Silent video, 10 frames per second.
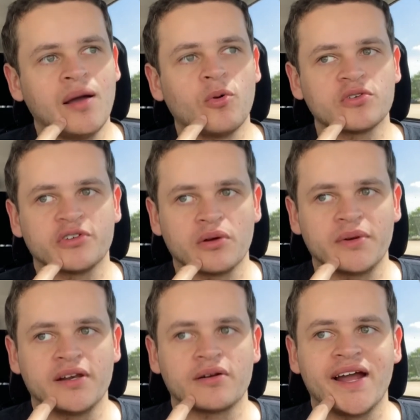
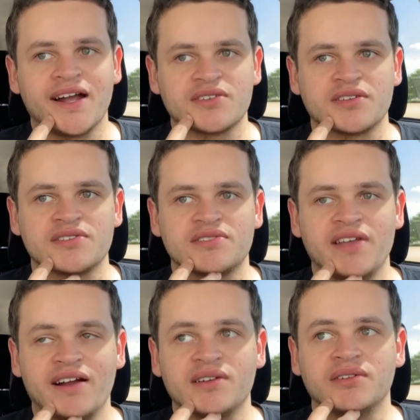Terminator action, because
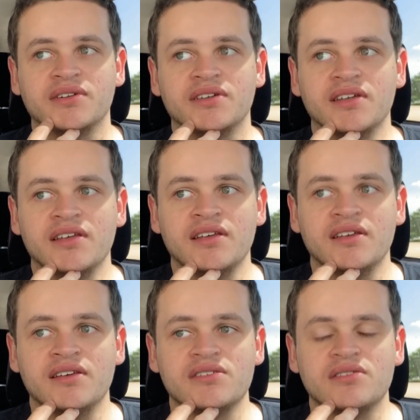technically
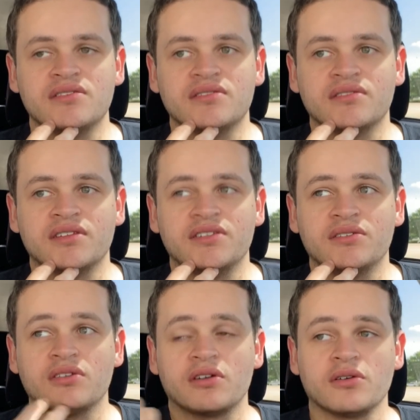
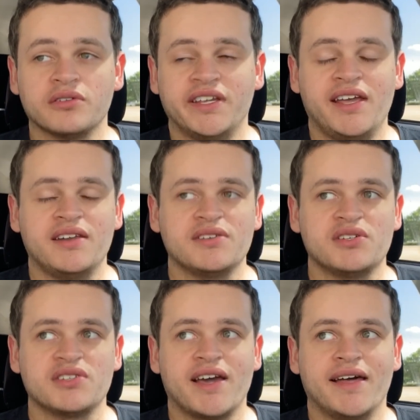the girl Danny,
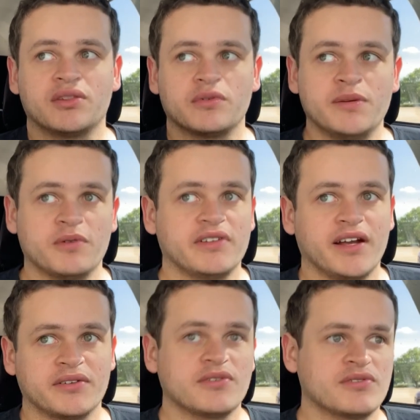she's got 3
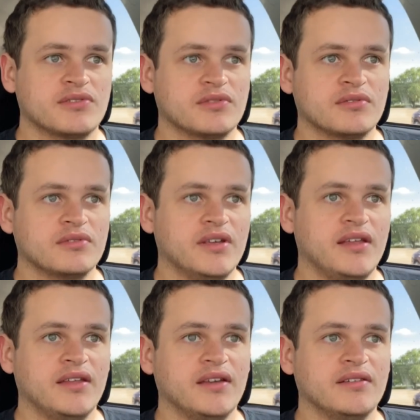protectors,
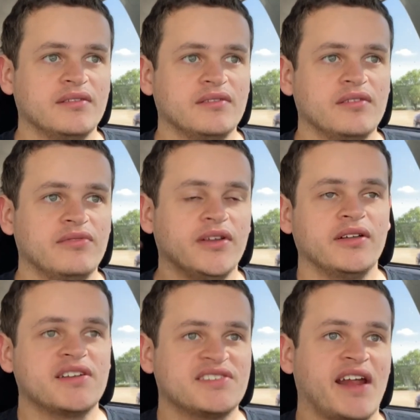and then the
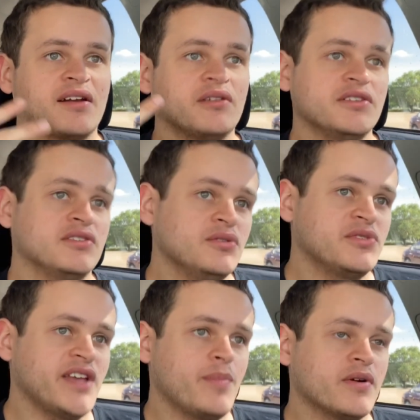villain is technically 2
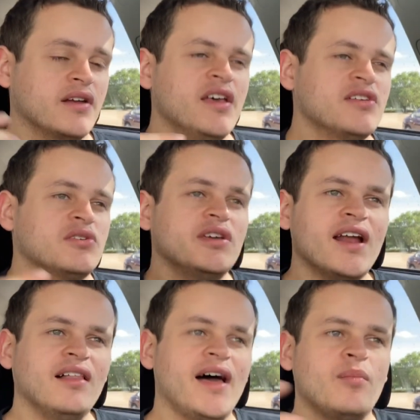separate. So you
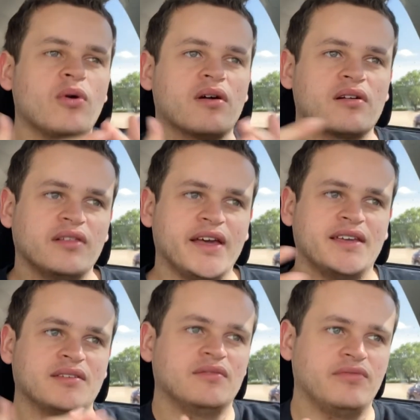got a lot more,
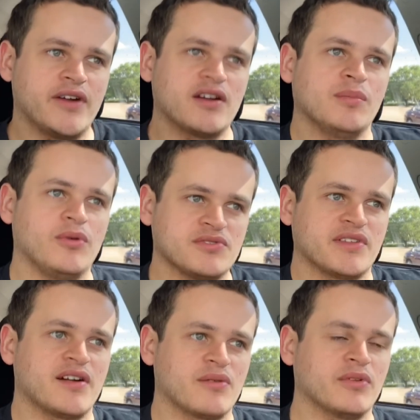like, variables
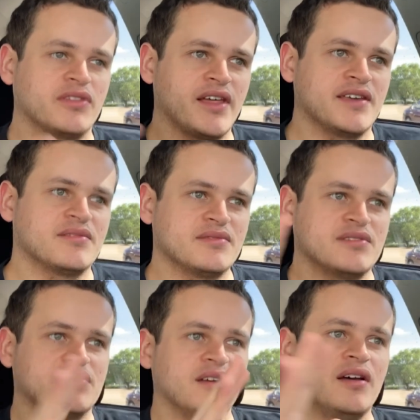there with, like,
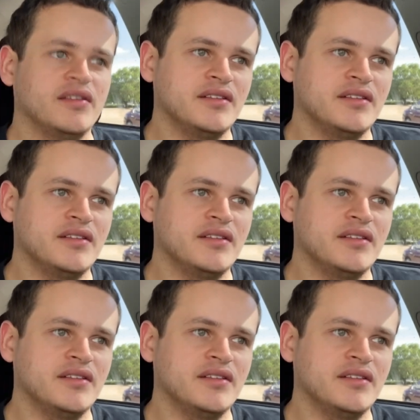a